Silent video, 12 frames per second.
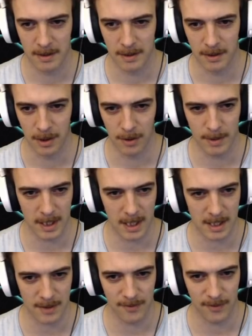Nobody
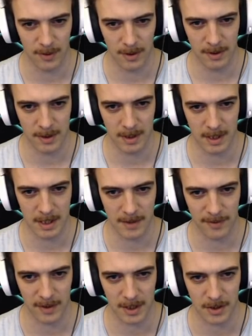has a 4. There is a
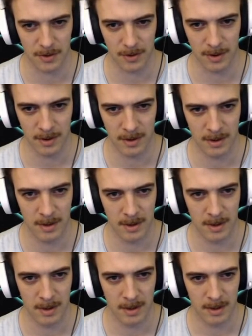flush draw.
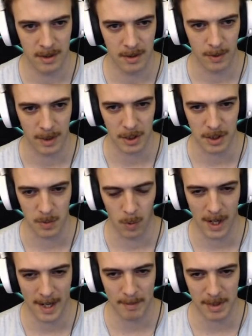We could just
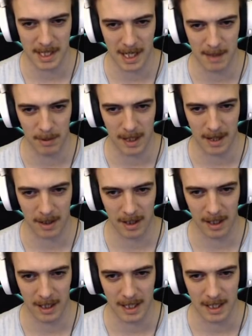wipe the table out
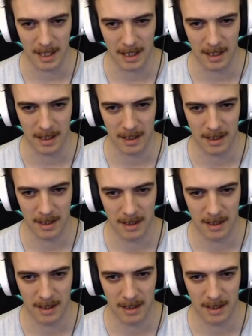clean here.